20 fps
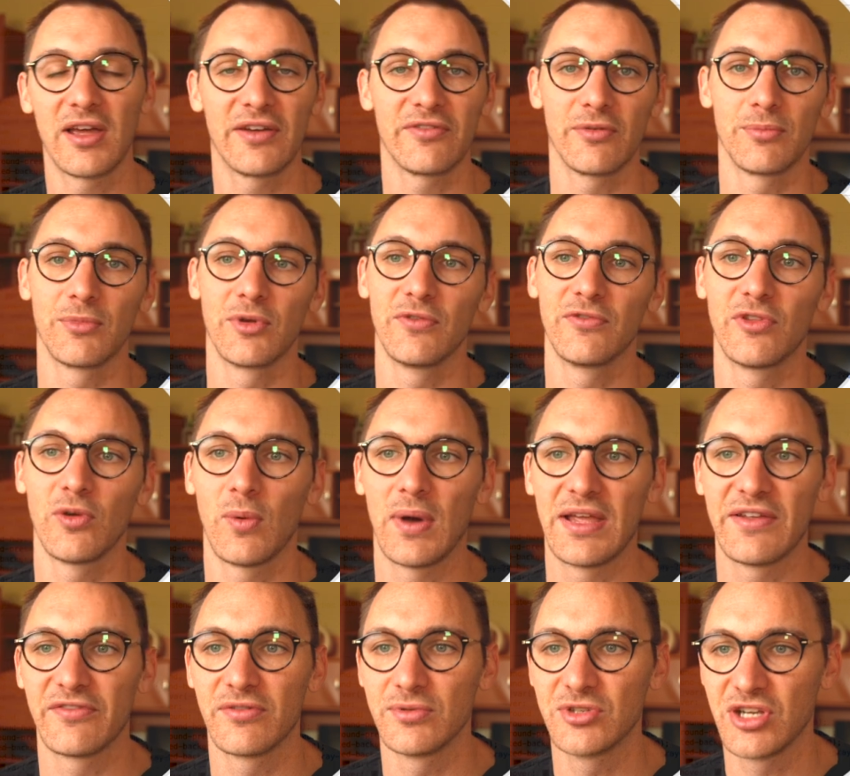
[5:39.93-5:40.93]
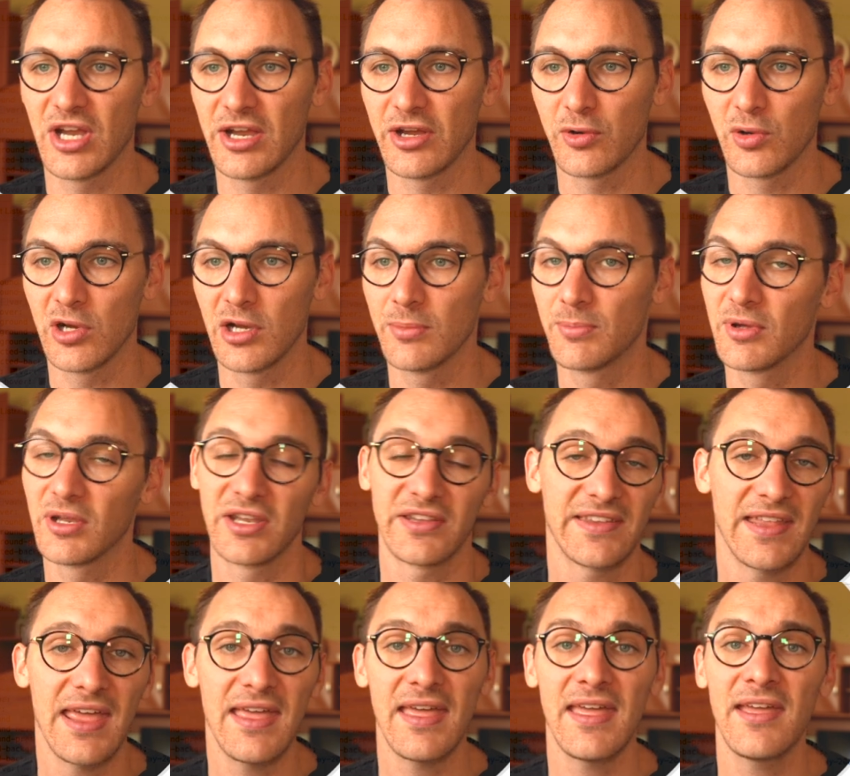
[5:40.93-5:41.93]
haven't moved away from jQuery, but
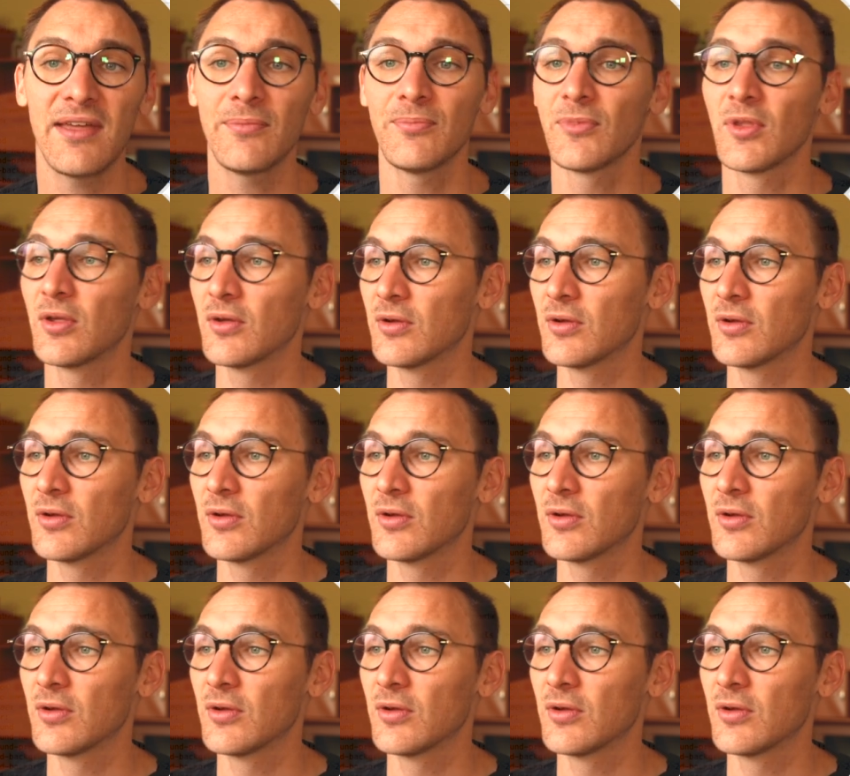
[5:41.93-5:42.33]
it's here,